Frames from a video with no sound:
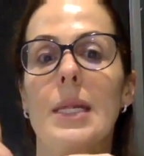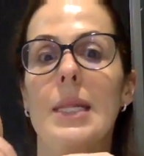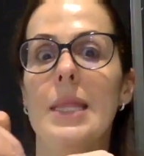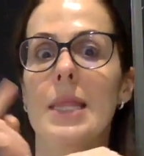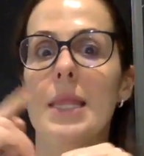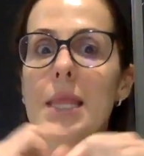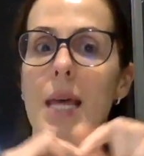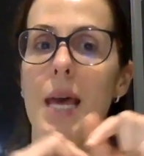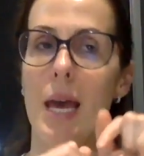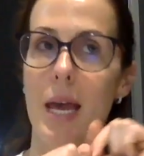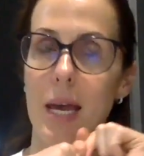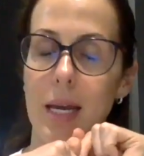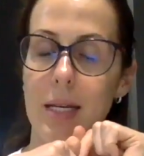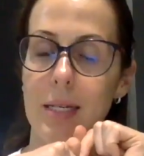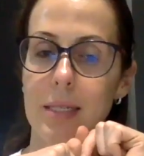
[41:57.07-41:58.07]

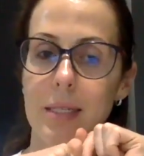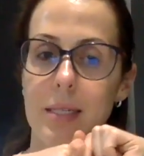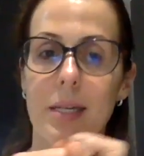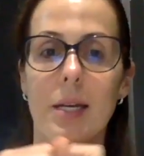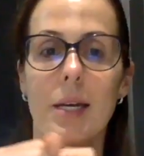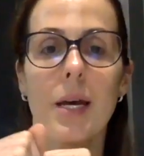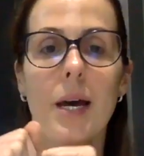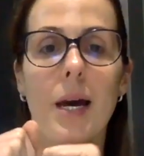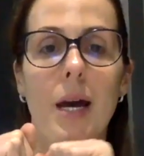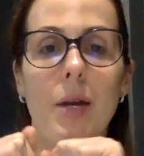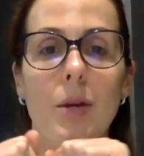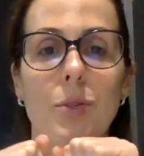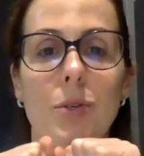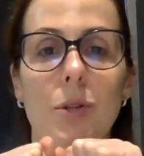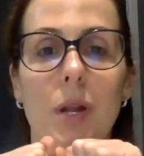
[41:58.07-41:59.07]
Next, I
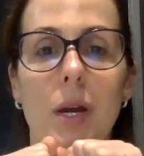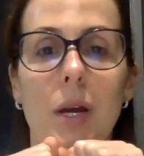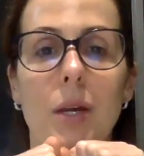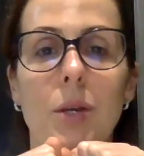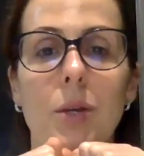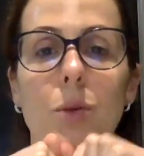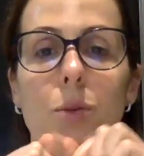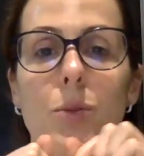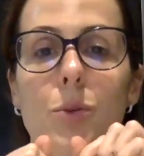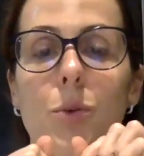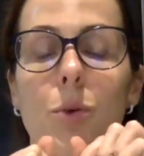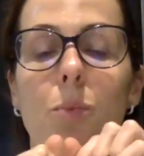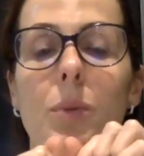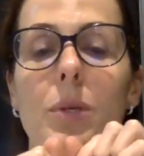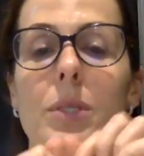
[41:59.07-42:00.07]
would like you to
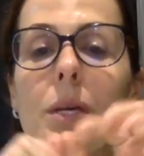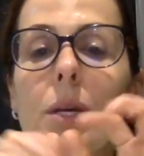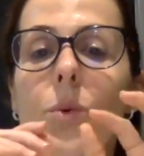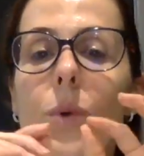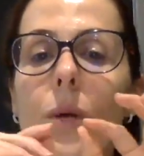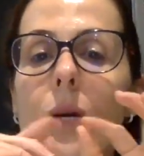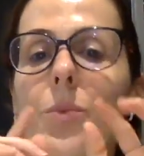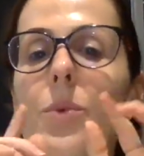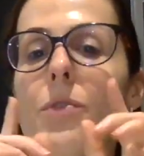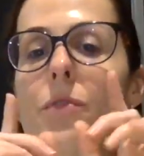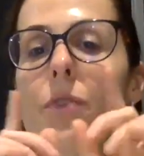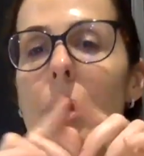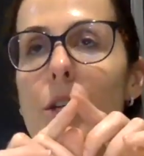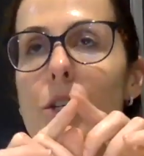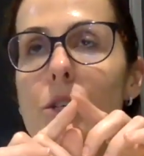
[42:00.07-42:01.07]
complete the quick
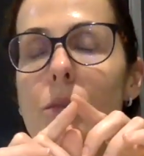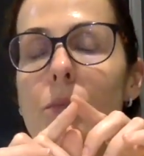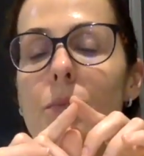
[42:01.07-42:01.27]
reflection.